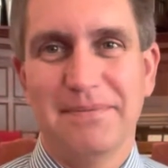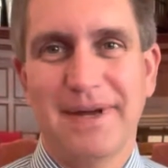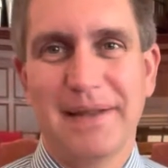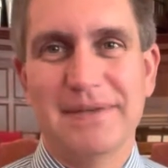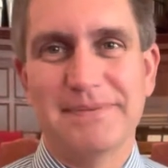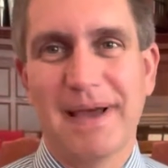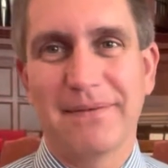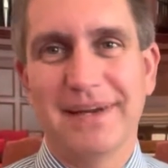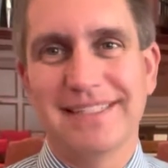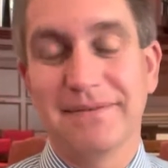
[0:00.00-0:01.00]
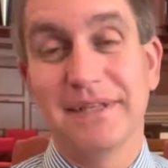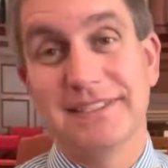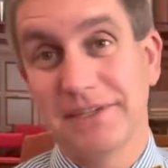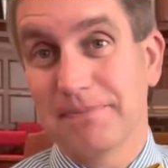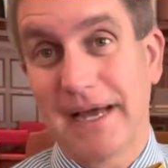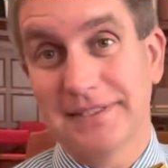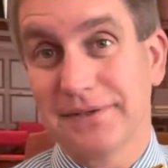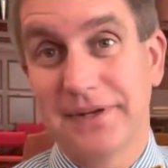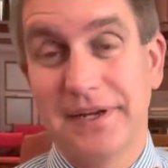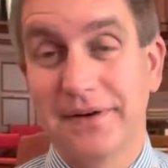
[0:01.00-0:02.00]
My name is Matt Rich. I'm the senior
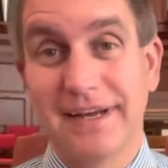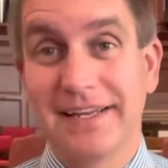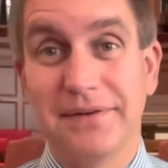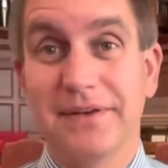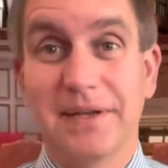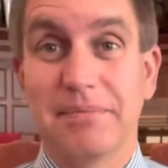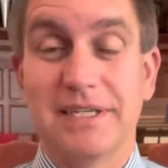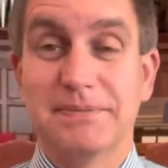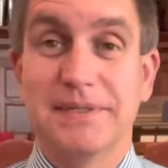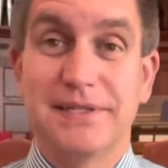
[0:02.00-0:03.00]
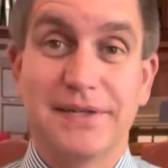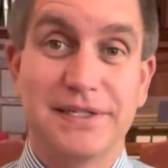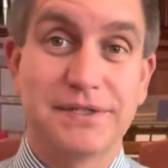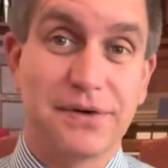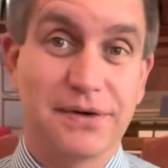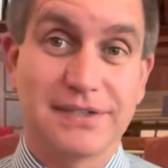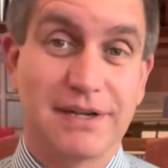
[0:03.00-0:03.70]
pastor here at Unity Presbyterian Church,